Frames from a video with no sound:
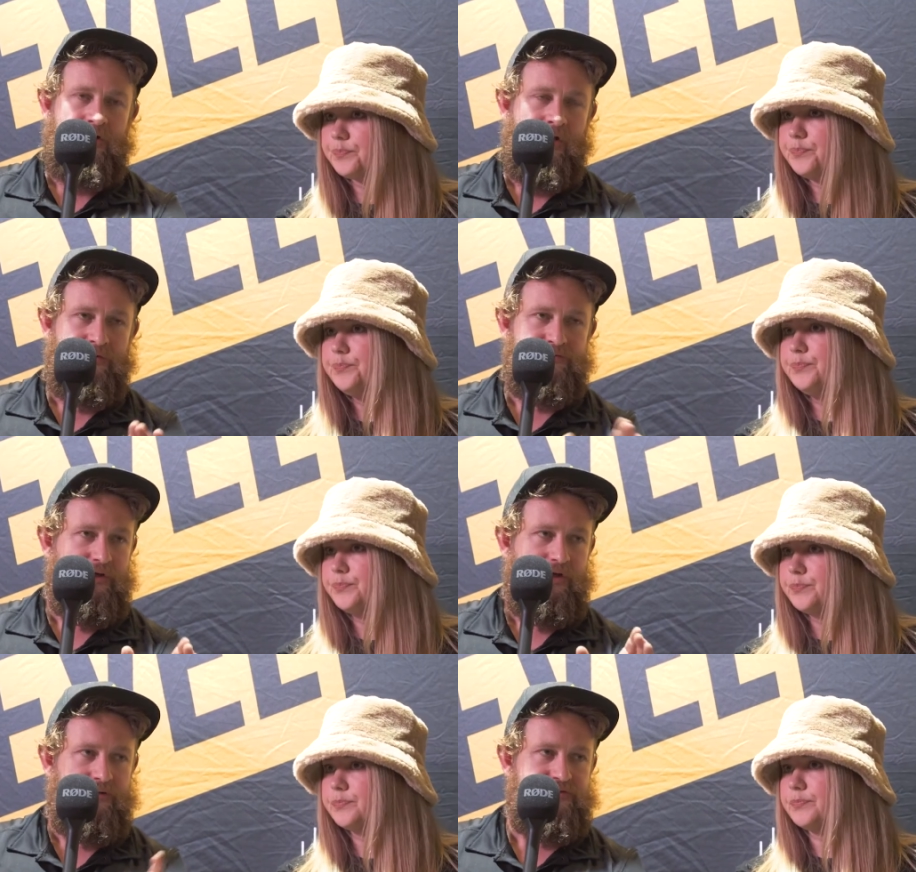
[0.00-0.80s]
Speaker 1: The
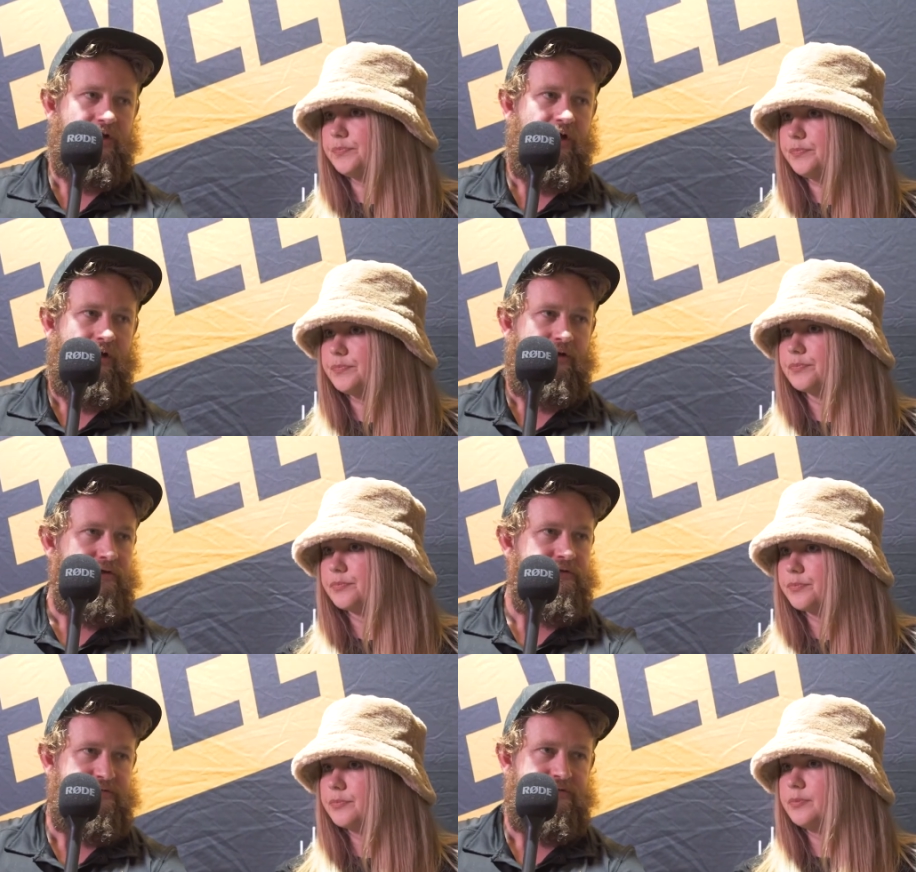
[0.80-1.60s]
atmosphere today
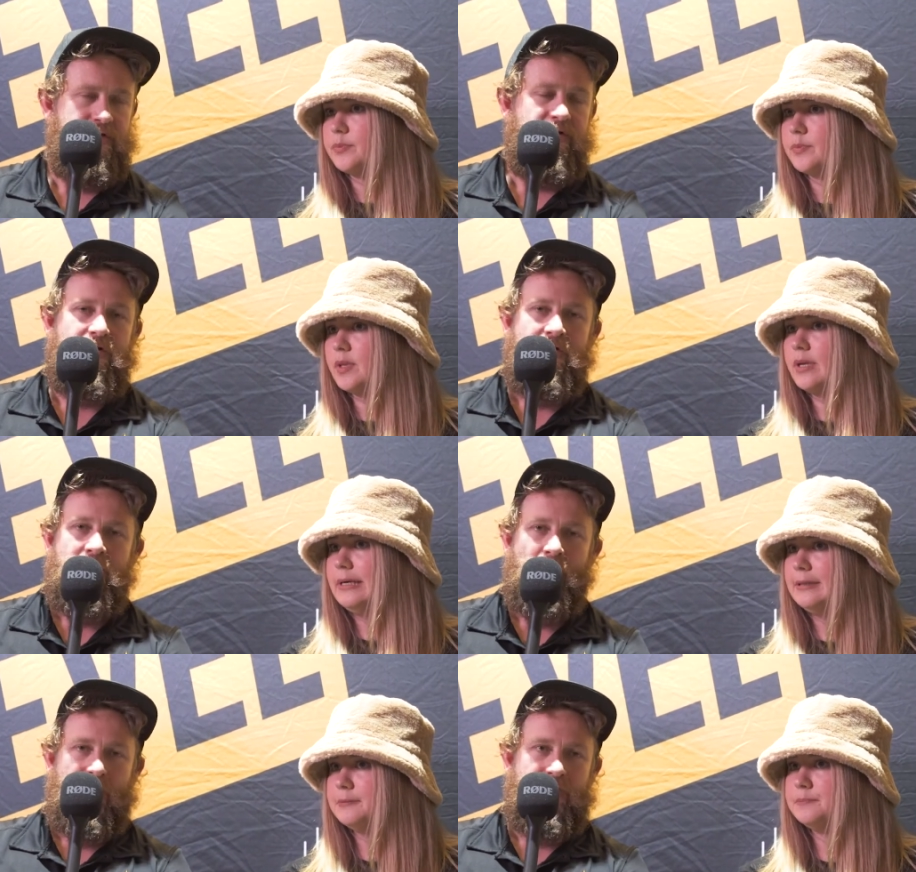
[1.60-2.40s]
is
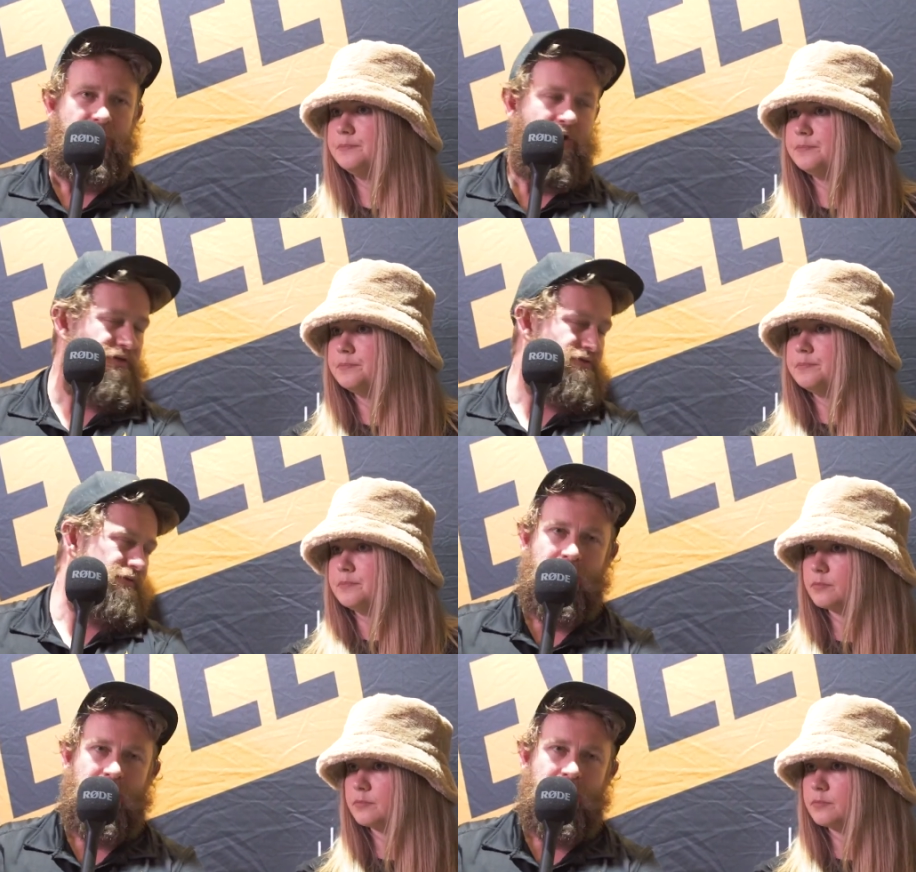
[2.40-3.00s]
one of the best.